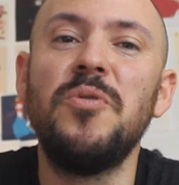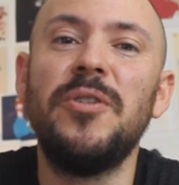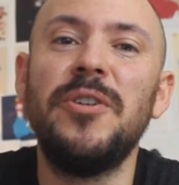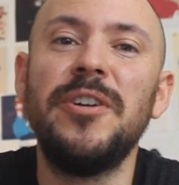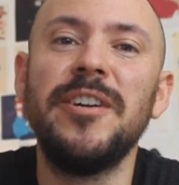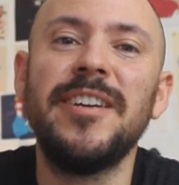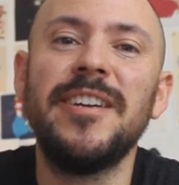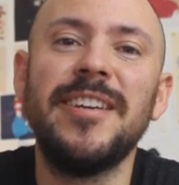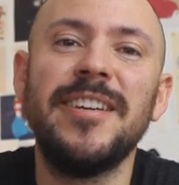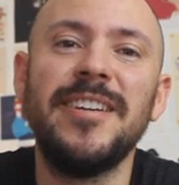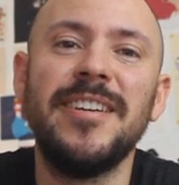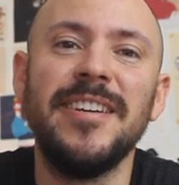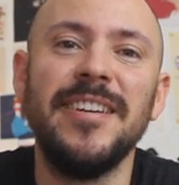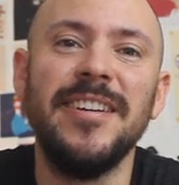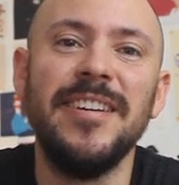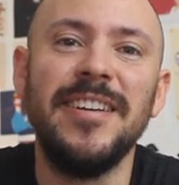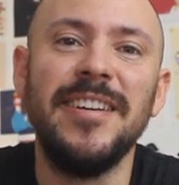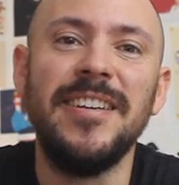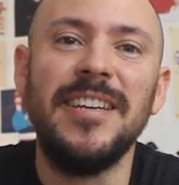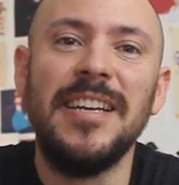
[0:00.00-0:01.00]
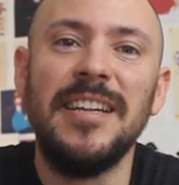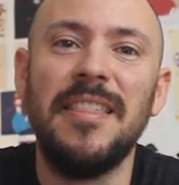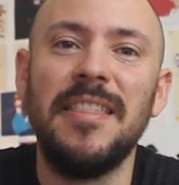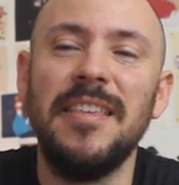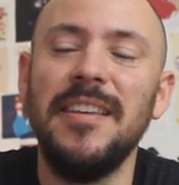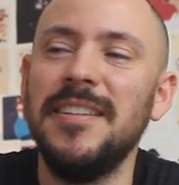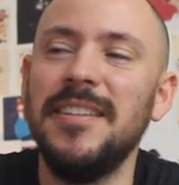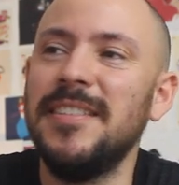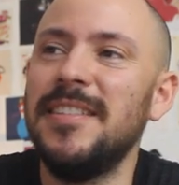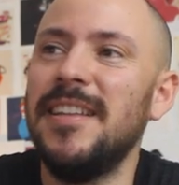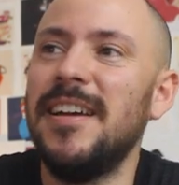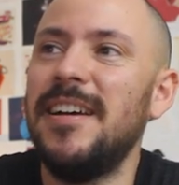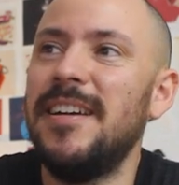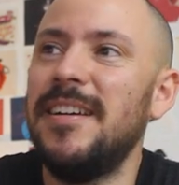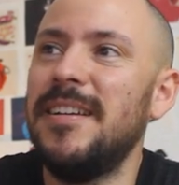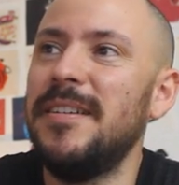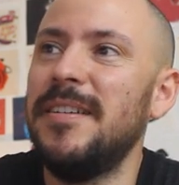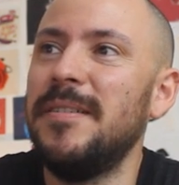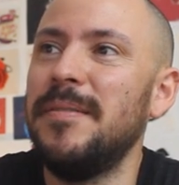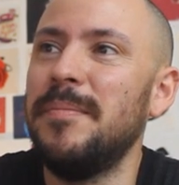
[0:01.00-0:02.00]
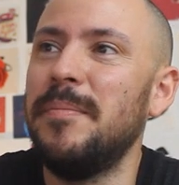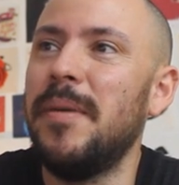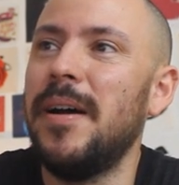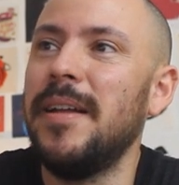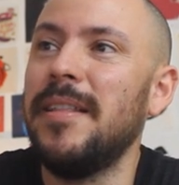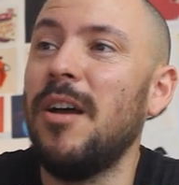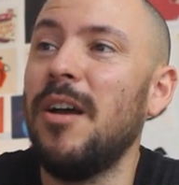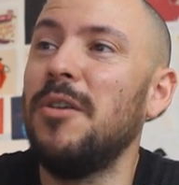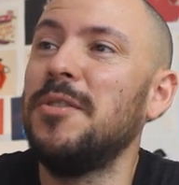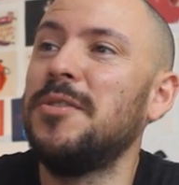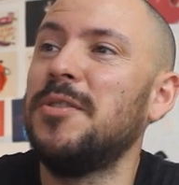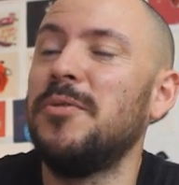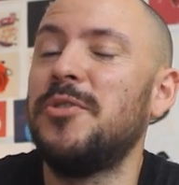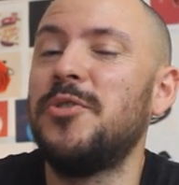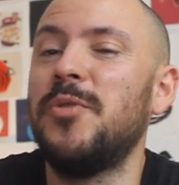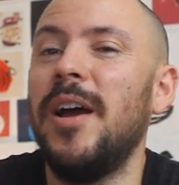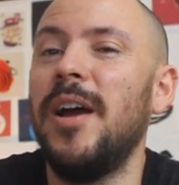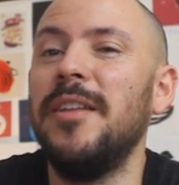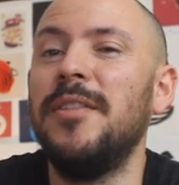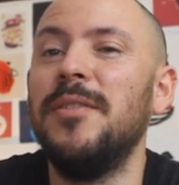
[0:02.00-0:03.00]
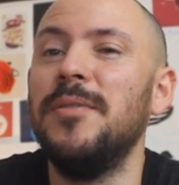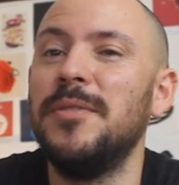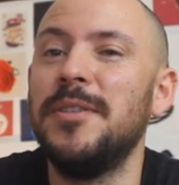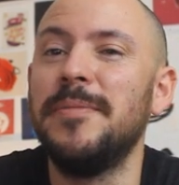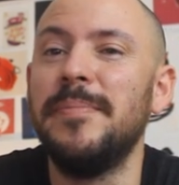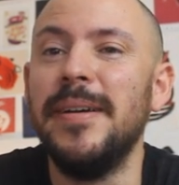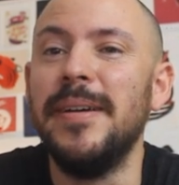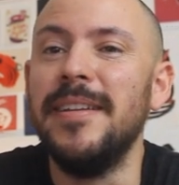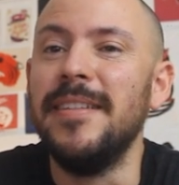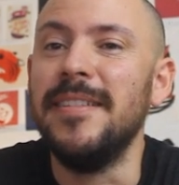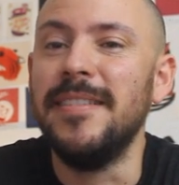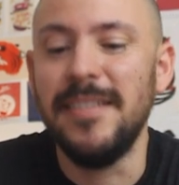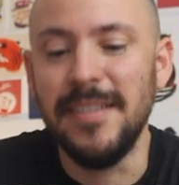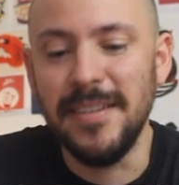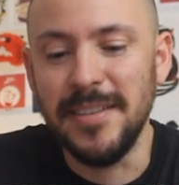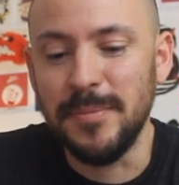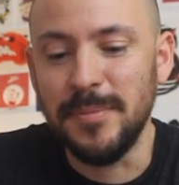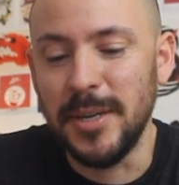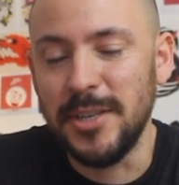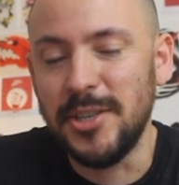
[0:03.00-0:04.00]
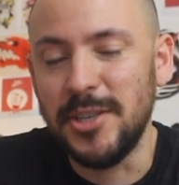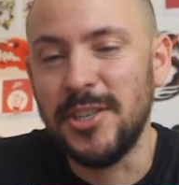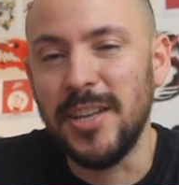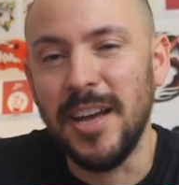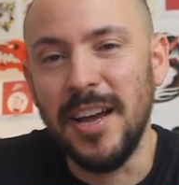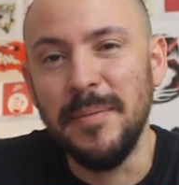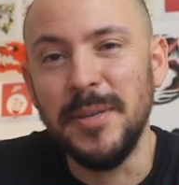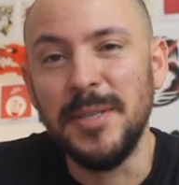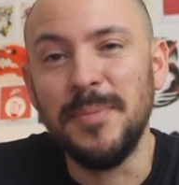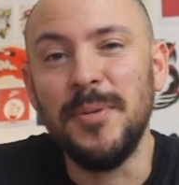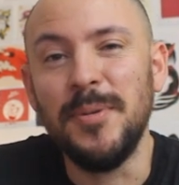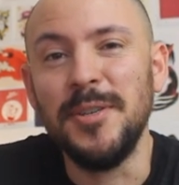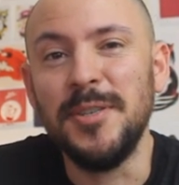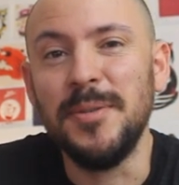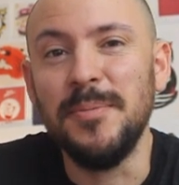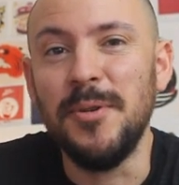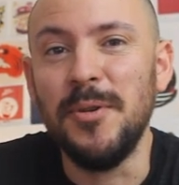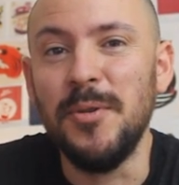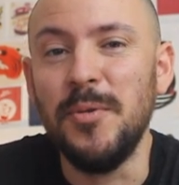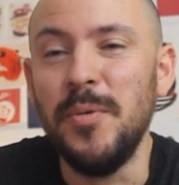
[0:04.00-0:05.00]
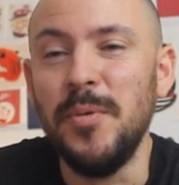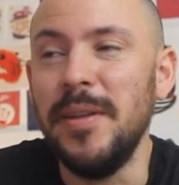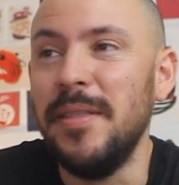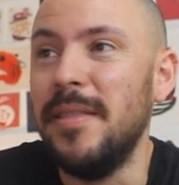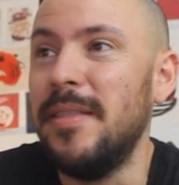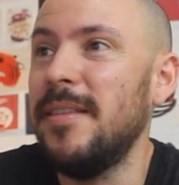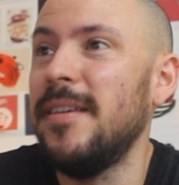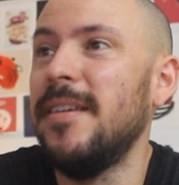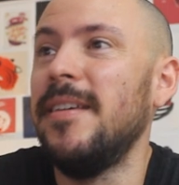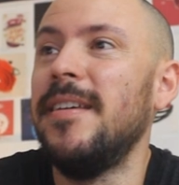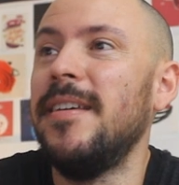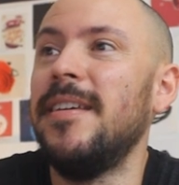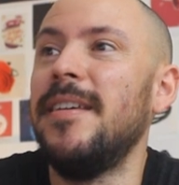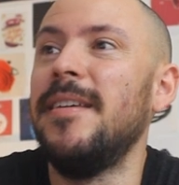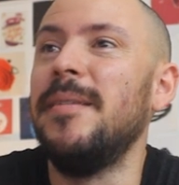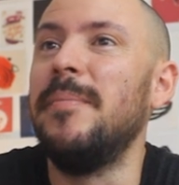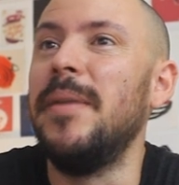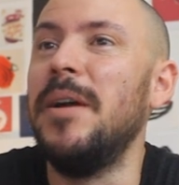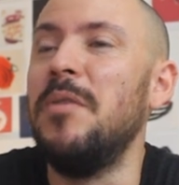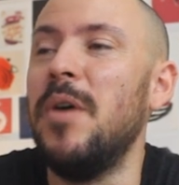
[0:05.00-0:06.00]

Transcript: work uh, get things done but i also try to spend as much time as possible with my